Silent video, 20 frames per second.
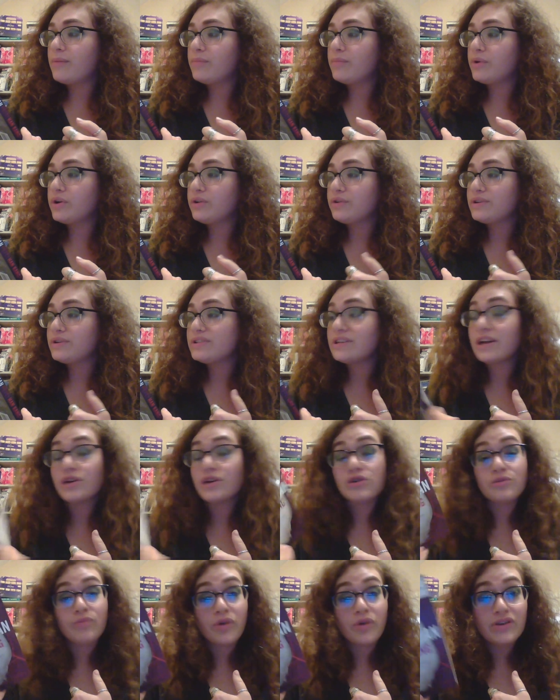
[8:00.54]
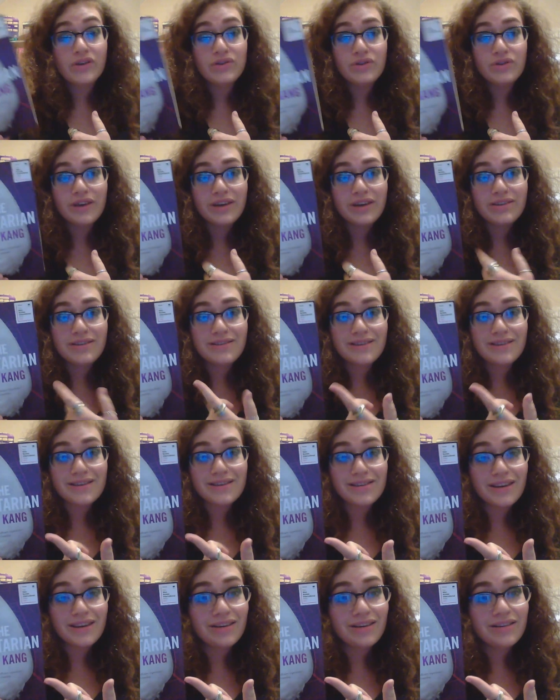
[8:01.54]
Booker International Prize
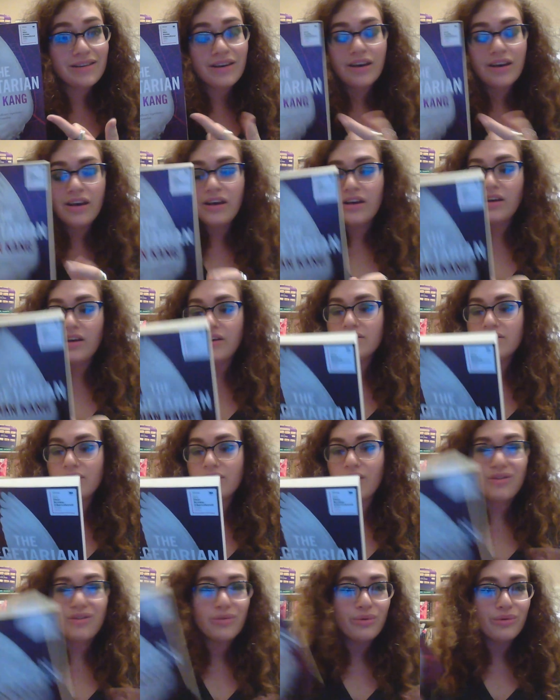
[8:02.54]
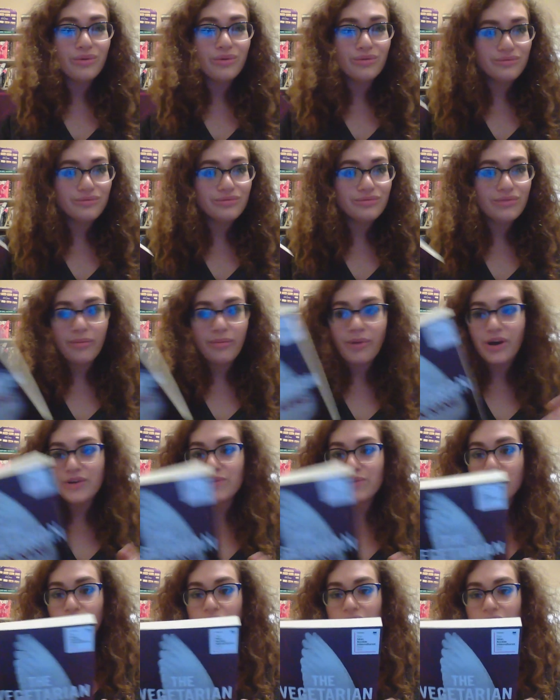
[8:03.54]
2016, so I thought I might
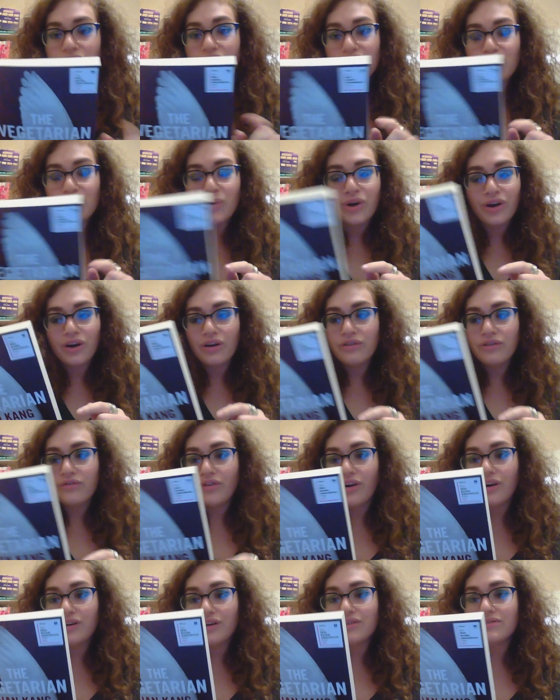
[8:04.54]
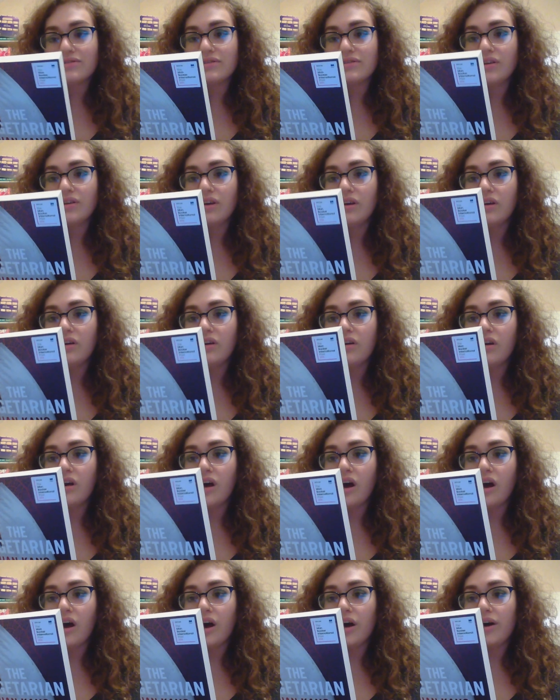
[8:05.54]
as well give this one a go first.
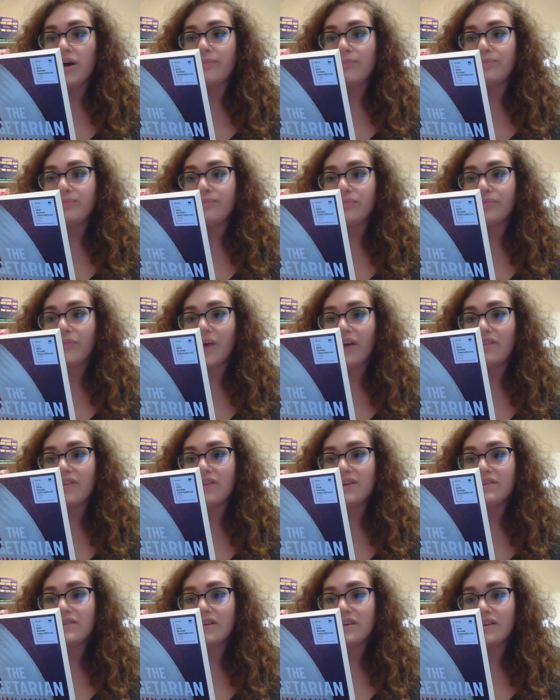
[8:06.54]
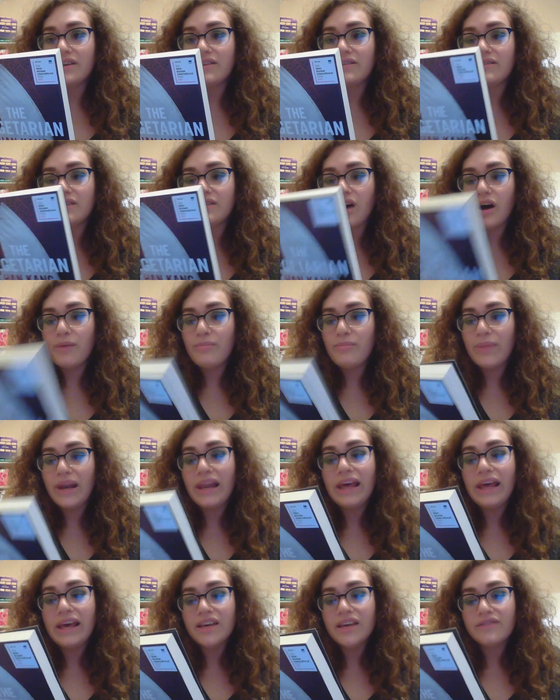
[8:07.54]
And this is, I
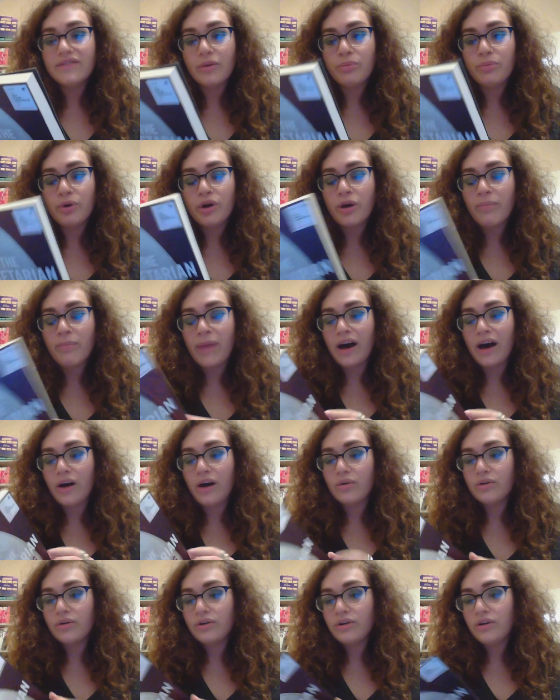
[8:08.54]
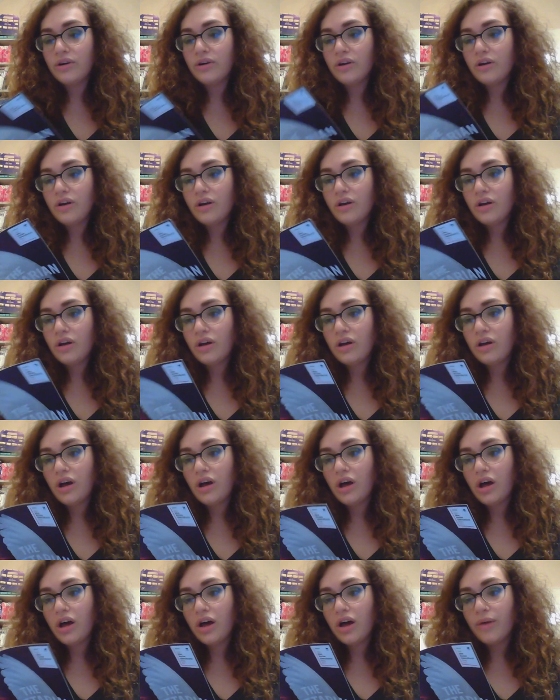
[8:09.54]
believe, a book about
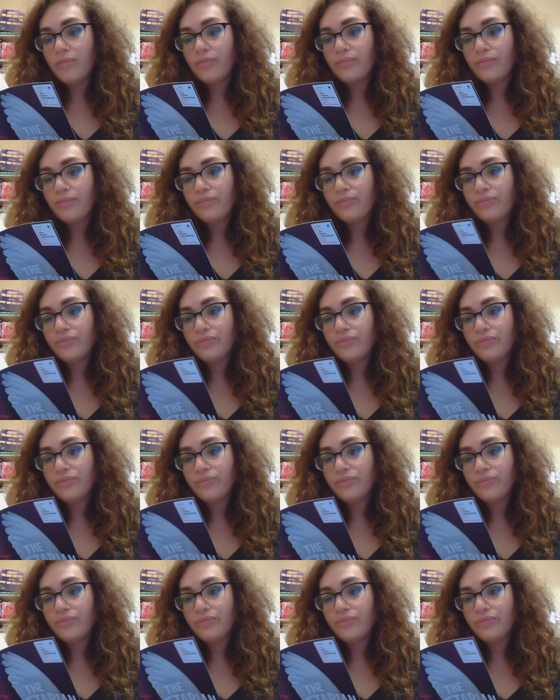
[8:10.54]
a